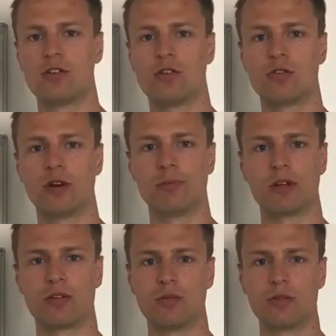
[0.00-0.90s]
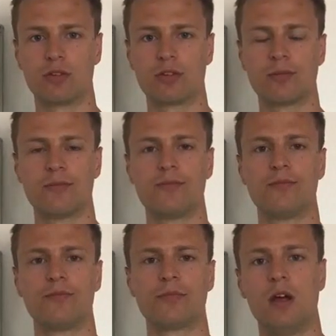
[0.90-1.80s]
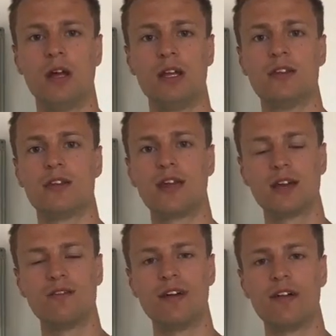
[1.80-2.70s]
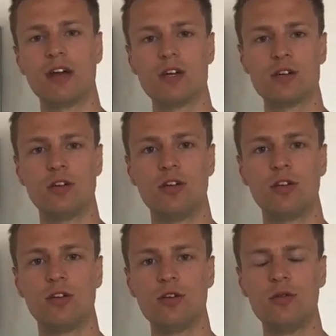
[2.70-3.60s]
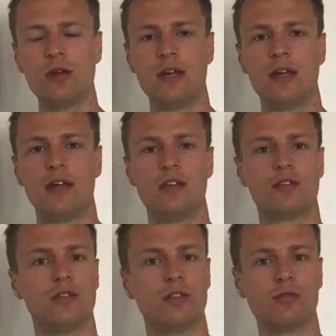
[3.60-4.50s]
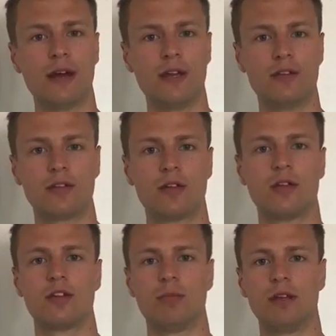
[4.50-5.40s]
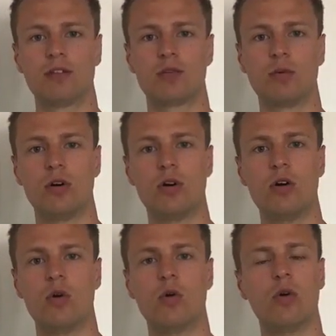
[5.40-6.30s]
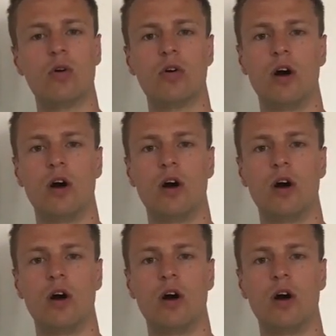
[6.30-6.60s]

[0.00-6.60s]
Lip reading: to the groin muscles. The second variation you can do is the raised split squat, or